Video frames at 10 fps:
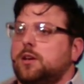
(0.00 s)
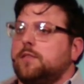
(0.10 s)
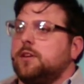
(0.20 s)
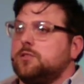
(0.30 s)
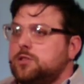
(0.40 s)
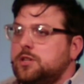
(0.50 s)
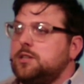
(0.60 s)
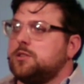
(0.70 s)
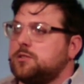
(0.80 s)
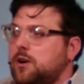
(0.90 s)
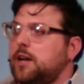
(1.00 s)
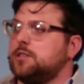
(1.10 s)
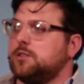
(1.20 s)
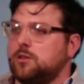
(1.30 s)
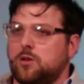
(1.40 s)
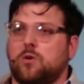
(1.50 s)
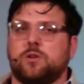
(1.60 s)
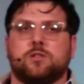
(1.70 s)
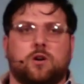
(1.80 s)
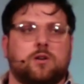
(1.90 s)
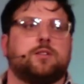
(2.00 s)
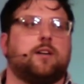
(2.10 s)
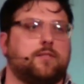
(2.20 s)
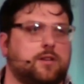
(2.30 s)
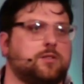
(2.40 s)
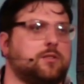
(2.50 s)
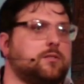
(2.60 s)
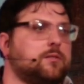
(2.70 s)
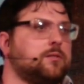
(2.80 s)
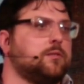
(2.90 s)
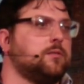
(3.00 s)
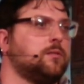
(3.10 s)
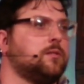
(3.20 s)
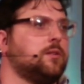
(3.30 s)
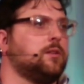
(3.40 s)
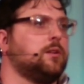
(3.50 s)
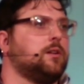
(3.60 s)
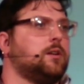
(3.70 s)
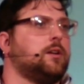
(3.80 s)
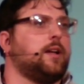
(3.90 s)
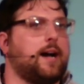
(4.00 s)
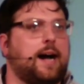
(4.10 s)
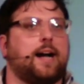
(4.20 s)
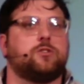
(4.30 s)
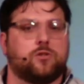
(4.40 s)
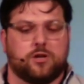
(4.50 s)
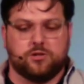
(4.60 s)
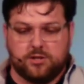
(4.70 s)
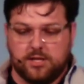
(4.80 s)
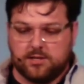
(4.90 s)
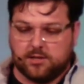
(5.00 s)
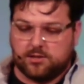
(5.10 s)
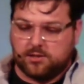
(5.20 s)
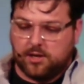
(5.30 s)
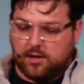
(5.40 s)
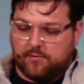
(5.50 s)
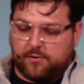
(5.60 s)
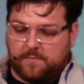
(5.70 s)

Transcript: that Jesus Christ alone is our salvation. I trust Jesus for